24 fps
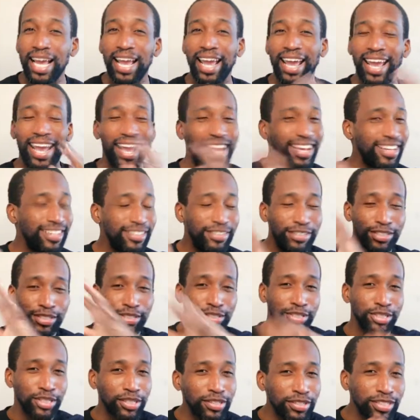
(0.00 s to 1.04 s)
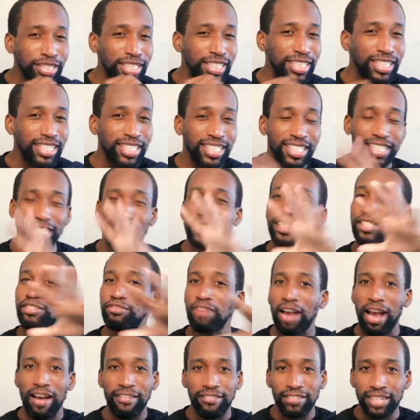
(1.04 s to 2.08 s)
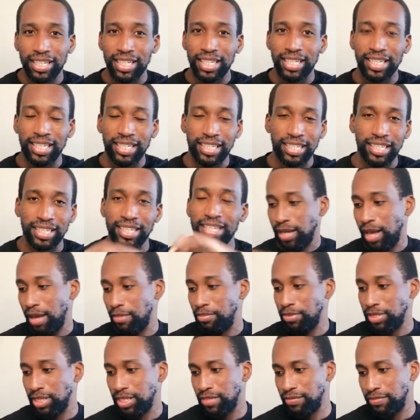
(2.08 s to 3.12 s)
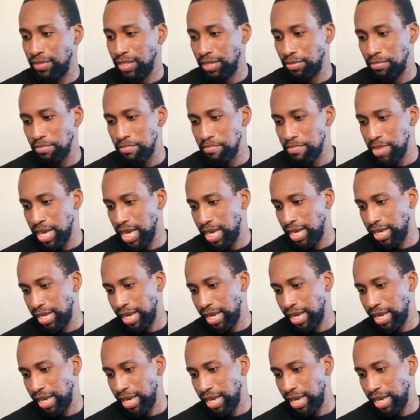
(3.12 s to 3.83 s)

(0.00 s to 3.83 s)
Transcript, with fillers: And it's a journey, it's traveling. I believe the main